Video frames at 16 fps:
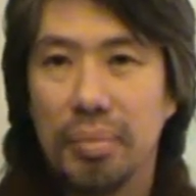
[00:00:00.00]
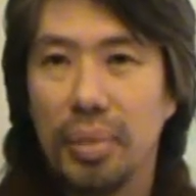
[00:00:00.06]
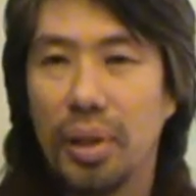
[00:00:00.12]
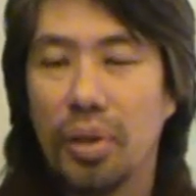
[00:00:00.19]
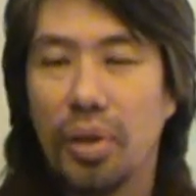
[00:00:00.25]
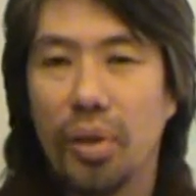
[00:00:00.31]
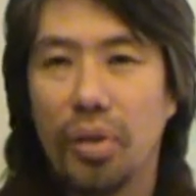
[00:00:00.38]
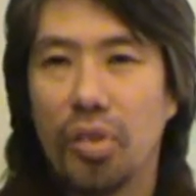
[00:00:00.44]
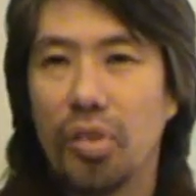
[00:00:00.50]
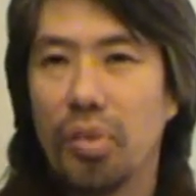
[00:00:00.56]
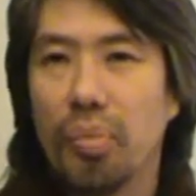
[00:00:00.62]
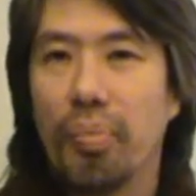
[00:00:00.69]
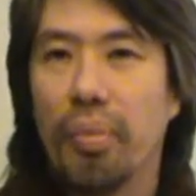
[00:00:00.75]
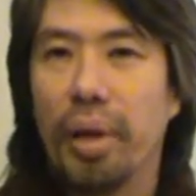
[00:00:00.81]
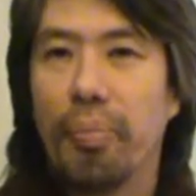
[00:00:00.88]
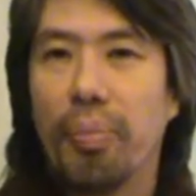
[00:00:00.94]
because
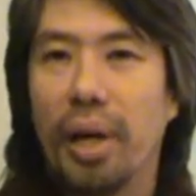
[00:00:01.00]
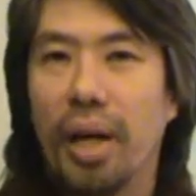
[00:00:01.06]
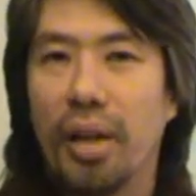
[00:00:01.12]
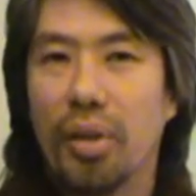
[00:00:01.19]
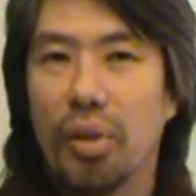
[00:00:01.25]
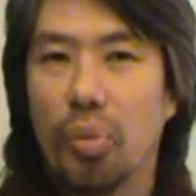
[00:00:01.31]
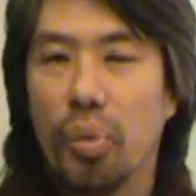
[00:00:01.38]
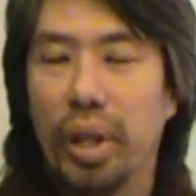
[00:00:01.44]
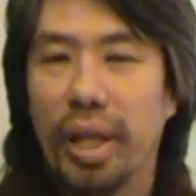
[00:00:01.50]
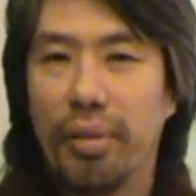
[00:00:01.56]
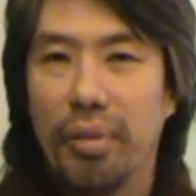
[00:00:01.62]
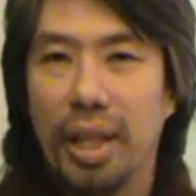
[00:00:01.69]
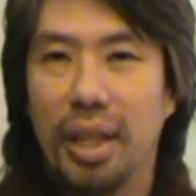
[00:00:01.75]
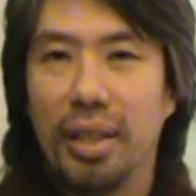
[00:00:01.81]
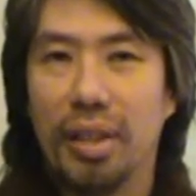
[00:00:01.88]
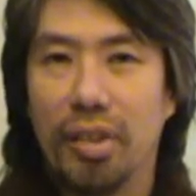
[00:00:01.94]
my path will have
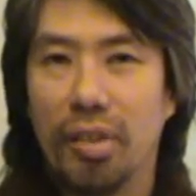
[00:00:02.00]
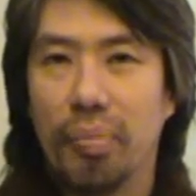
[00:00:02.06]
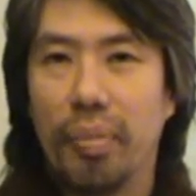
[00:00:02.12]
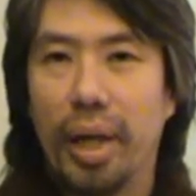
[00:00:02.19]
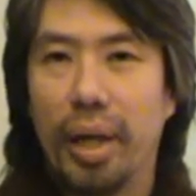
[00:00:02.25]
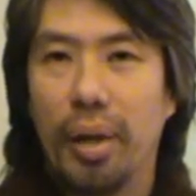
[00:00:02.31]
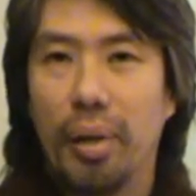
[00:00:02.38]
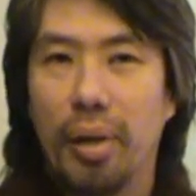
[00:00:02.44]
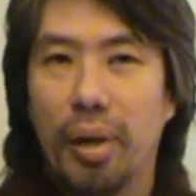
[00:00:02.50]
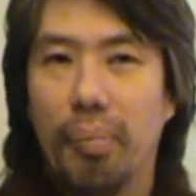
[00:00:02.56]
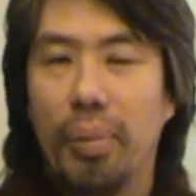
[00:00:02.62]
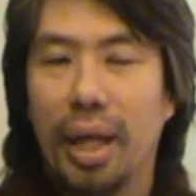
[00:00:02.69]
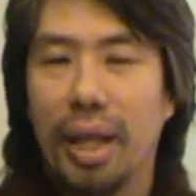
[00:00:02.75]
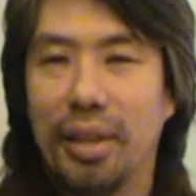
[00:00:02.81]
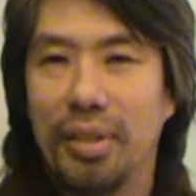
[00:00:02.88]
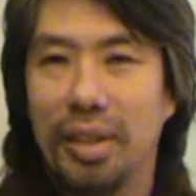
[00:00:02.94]
ended. My
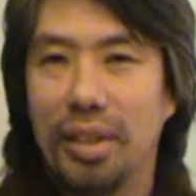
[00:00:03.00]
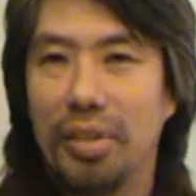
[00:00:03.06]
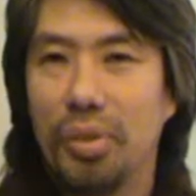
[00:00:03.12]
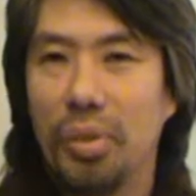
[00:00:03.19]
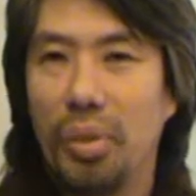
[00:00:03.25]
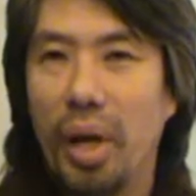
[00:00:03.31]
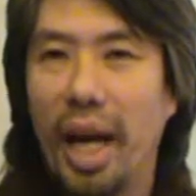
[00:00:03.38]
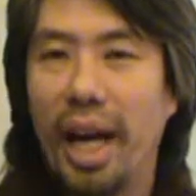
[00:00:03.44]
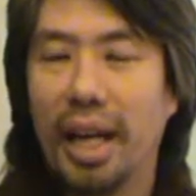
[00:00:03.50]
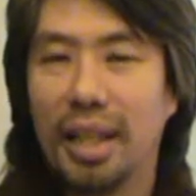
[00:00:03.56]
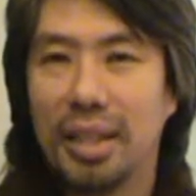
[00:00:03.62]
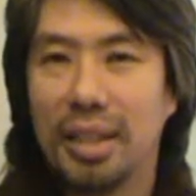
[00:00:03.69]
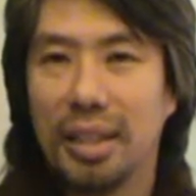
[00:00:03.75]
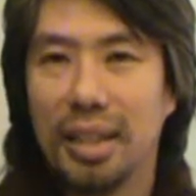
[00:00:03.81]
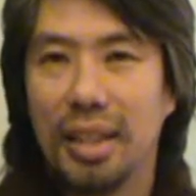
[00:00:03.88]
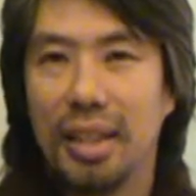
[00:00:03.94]
ability to
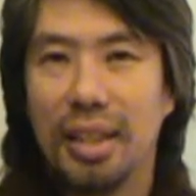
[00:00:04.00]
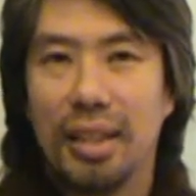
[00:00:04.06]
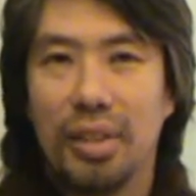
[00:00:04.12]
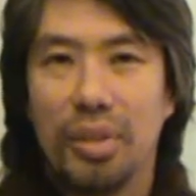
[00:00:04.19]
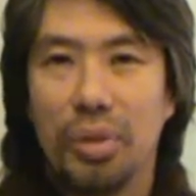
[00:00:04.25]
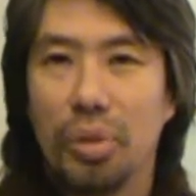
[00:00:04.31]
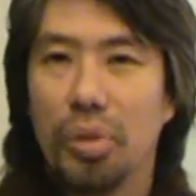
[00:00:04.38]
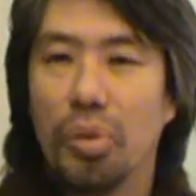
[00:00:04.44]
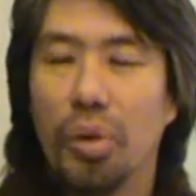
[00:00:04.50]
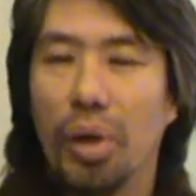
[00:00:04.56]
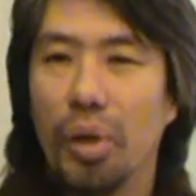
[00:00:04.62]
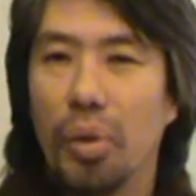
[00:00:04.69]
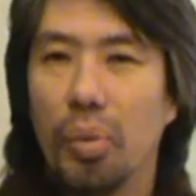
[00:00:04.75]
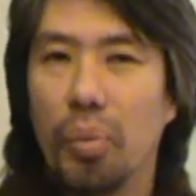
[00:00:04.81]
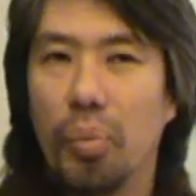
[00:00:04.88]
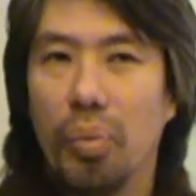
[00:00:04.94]
act, to
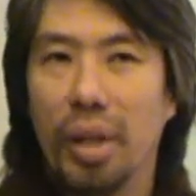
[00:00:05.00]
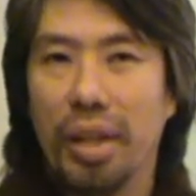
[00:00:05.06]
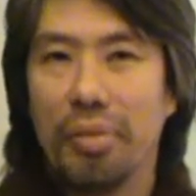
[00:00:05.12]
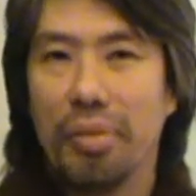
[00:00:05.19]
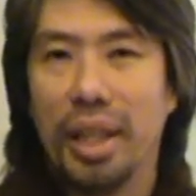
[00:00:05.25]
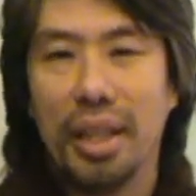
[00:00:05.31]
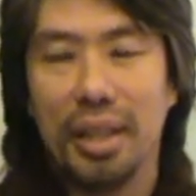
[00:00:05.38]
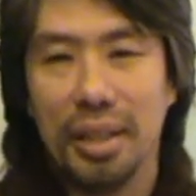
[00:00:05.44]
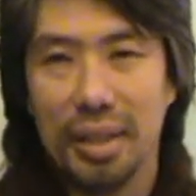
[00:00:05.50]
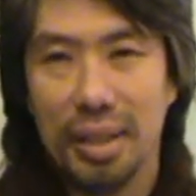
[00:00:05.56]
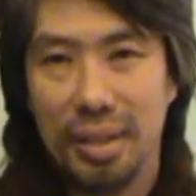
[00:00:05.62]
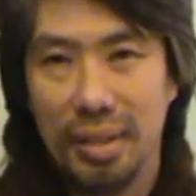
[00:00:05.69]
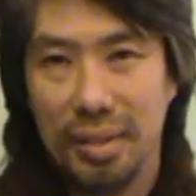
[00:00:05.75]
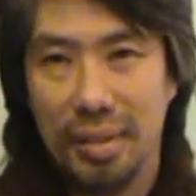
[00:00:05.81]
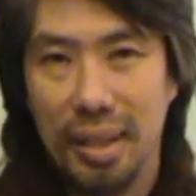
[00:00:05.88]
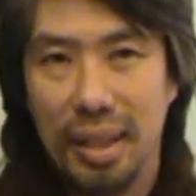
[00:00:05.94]
grow, will have ended.
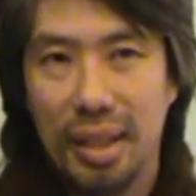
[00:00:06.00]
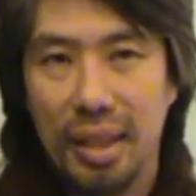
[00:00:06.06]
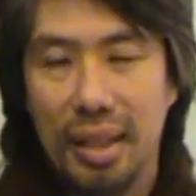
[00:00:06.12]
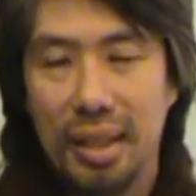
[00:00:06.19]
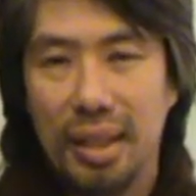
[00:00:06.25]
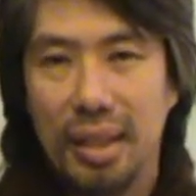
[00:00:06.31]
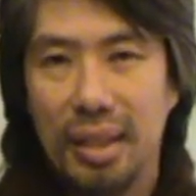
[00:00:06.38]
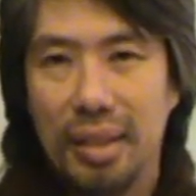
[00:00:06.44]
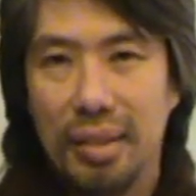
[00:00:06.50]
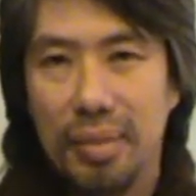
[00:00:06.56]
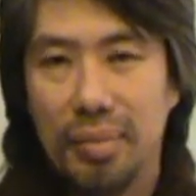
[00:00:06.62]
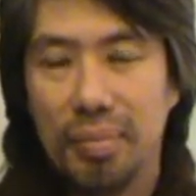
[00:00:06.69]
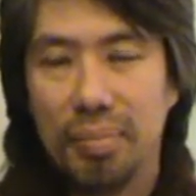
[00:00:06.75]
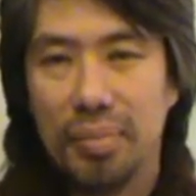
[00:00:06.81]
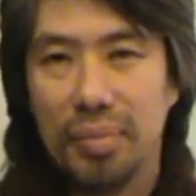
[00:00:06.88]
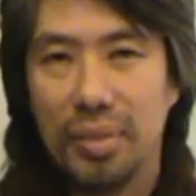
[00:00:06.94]

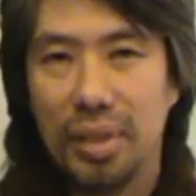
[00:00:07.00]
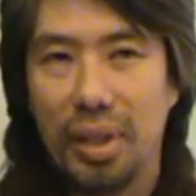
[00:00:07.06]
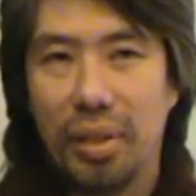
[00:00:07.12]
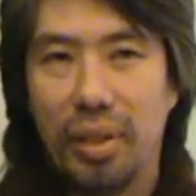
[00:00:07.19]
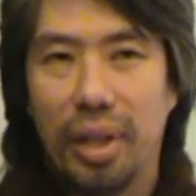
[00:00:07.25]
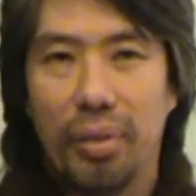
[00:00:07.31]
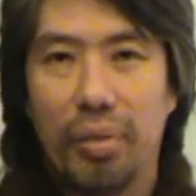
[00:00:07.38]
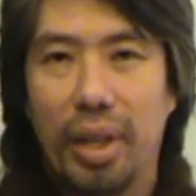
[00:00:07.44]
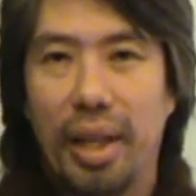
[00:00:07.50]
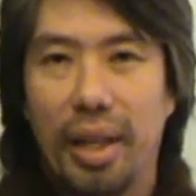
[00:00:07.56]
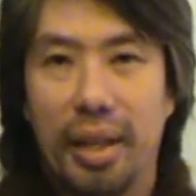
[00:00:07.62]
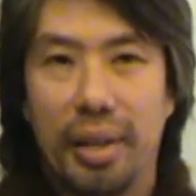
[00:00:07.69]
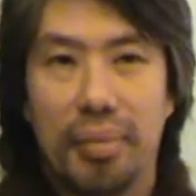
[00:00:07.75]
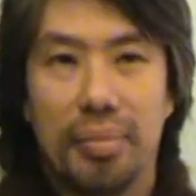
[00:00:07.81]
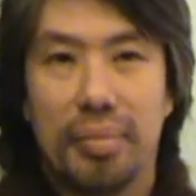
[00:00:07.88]
So if I